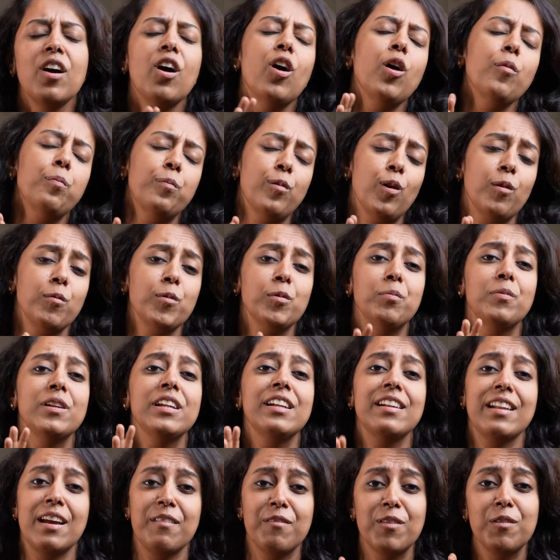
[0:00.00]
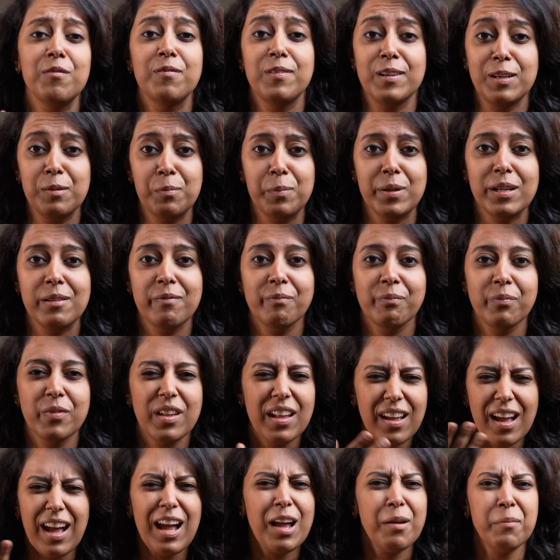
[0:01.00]
or probably never will be.
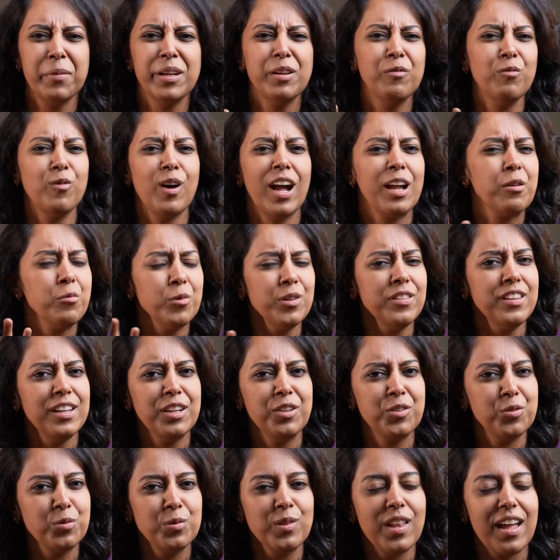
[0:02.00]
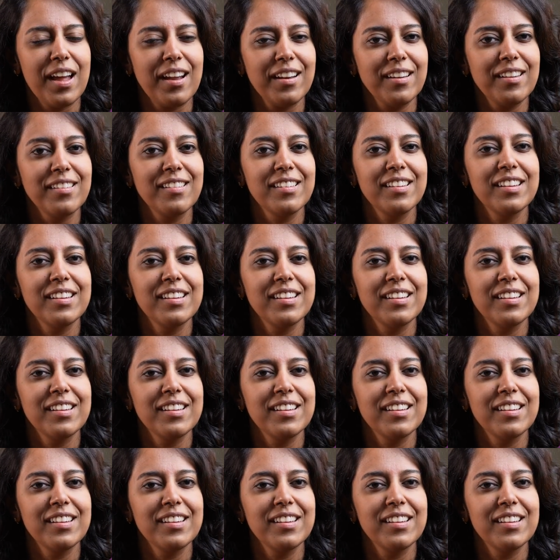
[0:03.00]
I mean, why would they do that?